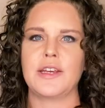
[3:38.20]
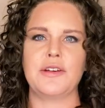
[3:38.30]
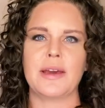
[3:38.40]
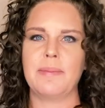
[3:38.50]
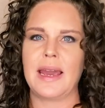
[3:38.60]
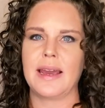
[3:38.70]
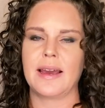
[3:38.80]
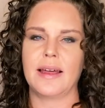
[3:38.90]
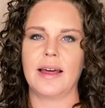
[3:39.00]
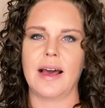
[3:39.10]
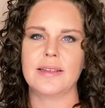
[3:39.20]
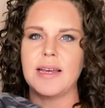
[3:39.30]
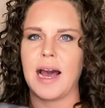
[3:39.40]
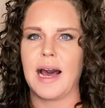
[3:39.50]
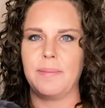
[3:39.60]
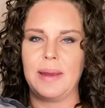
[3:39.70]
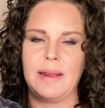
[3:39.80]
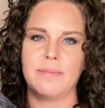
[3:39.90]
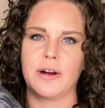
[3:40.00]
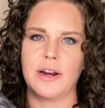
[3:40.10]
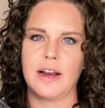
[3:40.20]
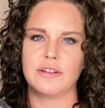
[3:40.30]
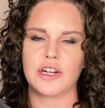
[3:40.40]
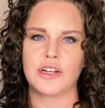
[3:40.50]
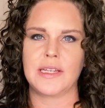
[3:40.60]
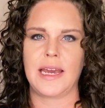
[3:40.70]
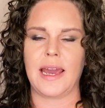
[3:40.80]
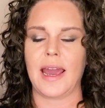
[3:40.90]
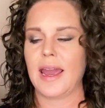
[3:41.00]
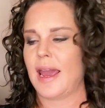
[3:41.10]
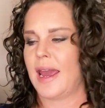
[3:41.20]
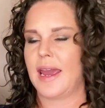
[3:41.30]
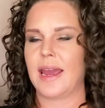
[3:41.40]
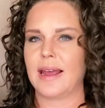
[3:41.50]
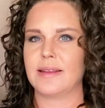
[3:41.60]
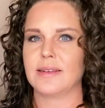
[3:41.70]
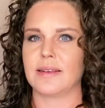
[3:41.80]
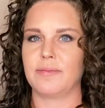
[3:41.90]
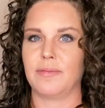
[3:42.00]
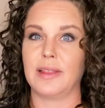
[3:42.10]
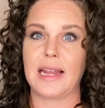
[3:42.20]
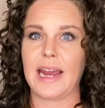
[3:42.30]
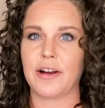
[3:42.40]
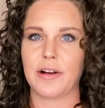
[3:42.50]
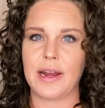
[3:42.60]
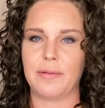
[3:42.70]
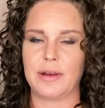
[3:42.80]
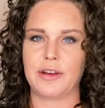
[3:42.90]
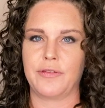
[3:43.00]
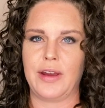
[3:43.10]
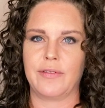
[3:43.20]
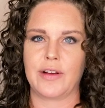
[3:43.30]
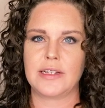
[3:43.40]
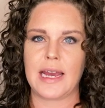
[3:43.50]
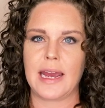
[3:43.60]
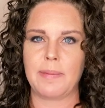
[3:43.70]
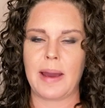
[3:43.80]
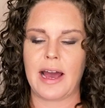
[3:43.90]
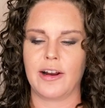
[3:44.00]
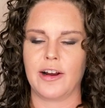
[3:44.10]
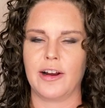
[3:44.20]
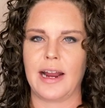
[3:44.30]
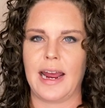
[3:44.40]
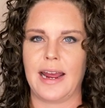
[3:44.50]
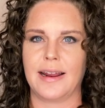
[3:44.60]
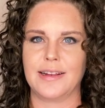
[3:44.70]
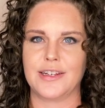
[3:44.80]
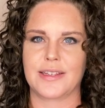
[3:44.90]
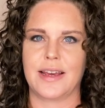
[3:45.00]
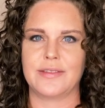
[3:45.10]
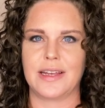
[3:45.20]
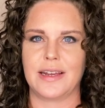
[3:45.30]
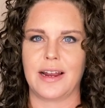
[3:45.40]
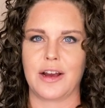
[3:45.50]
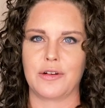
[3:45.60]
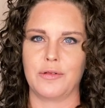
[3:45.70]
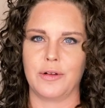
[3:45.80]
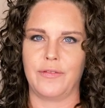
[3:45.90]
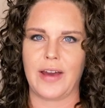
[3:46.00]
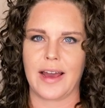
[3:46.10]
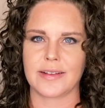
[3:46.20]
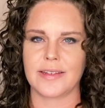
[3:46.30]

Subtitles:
can make a top in burnout jersey and layer it with your favorite tank pattern, and it just gives it a cool effect.